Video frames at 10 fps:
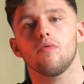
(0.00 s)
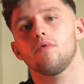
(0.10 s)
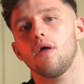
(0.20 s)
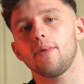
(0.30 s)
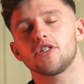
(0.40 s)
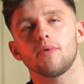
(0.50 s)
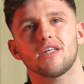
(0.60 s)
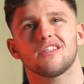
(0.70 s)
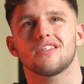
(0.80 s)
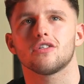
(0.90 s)
I mean,
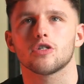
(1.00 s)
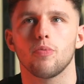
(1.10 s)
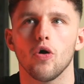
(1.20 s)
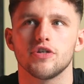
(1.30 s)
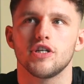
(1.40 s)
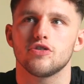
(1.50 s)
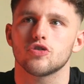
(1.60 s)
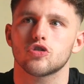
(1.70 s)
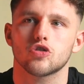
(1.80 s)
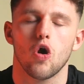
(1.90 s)
gymnastics is a sport that
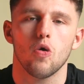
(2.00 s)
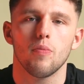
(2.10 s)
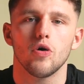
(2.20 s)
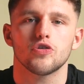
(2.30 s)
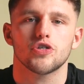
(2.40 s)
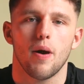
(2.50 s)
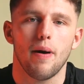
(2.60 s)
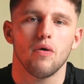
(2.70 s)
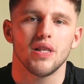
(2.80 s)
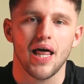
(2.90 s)
teaches so much
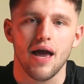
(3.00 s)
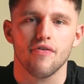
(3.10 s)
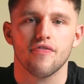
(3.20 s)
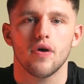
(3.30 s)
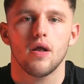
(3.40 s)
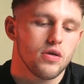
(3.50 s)
about life.